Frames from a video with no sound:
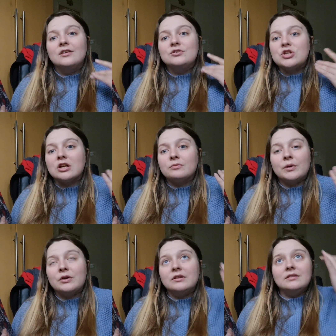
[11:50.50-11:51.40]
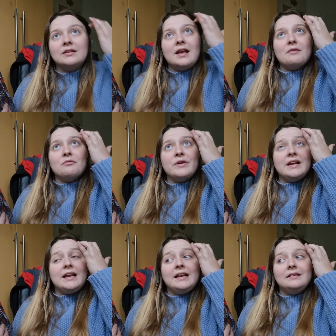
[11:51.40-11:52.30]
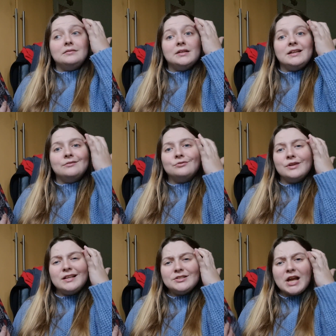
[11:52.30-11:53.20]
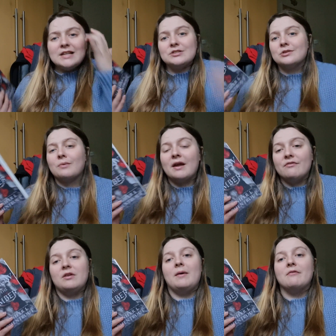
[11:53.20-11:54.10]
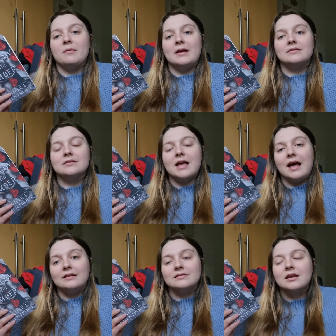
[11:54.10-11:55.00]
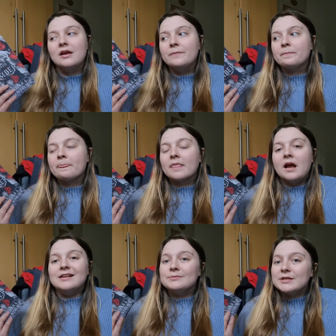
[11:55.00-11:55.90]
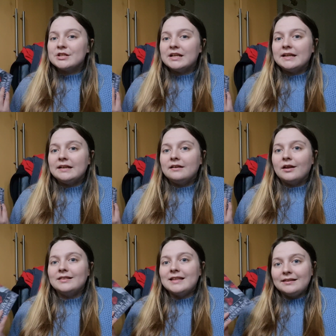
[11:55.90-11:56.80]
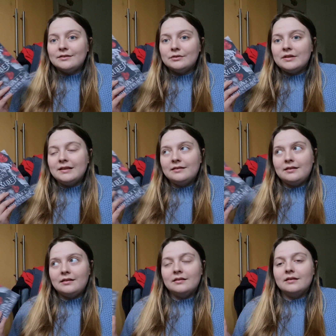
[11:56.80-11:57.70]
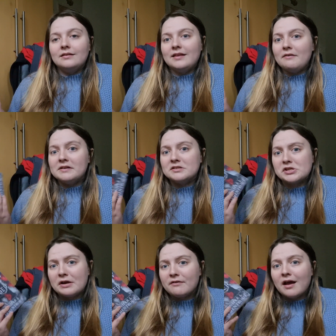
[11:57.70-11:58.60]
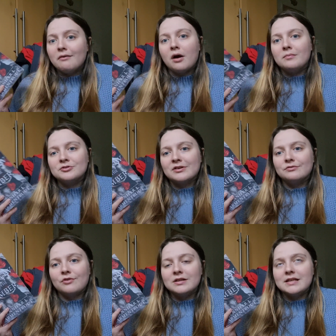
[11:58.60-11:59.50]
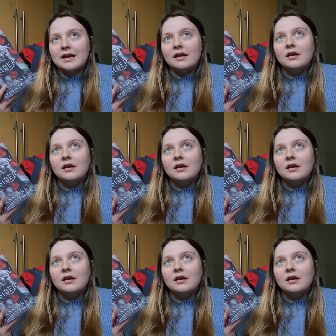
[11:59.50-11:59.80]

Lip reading: just because it's really changed the way I feel about romance, and especially like this series and Jennifer L. Armentrout's writing